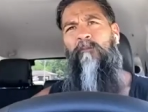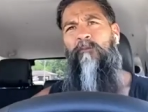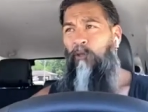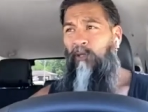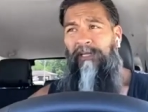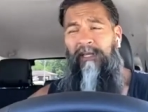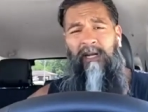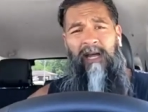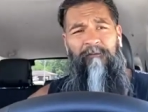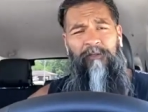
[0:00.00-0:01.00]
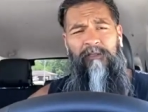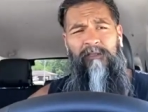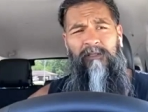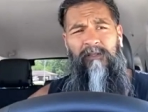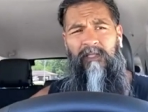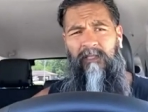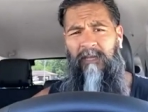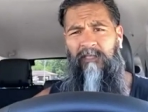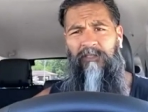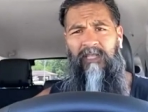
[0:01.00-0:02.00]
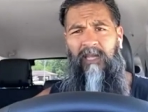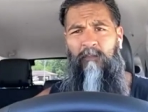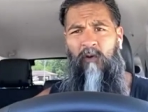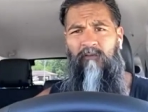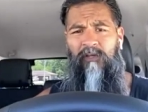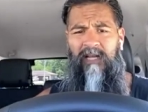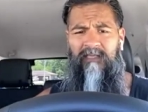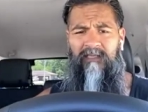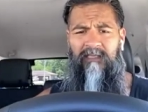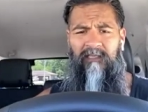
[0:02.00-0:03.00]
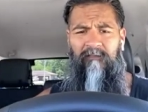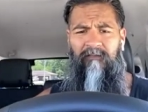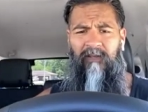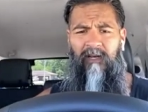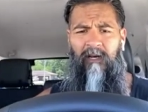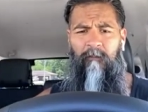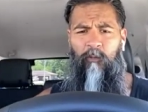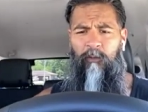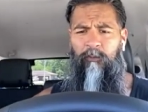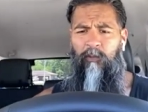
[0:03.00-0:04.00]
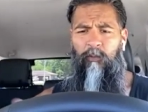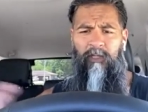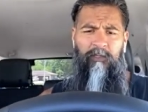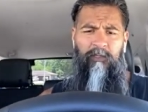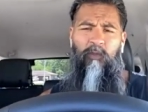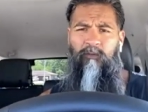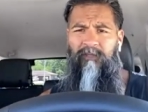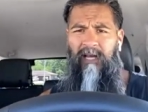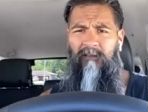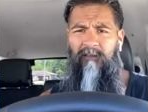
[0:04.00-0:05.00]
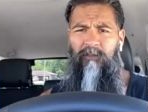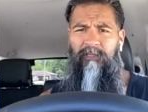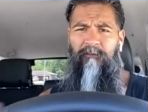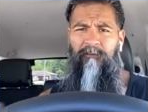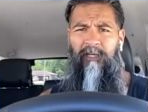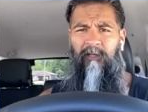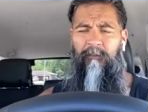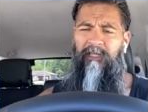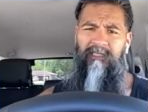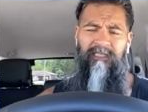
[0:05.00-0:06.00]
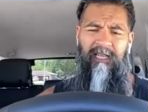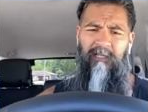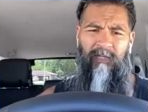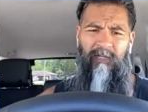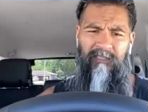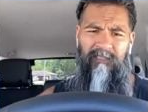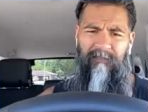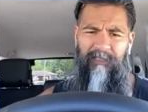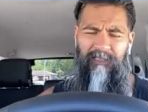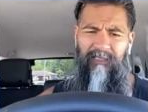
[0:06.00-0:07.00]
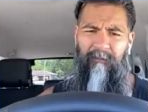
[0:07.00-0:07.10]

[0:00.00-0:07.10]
Shortly thereafter, the manager came over and asked us if um, we would be willing to move down to a different area because he had a reservation coming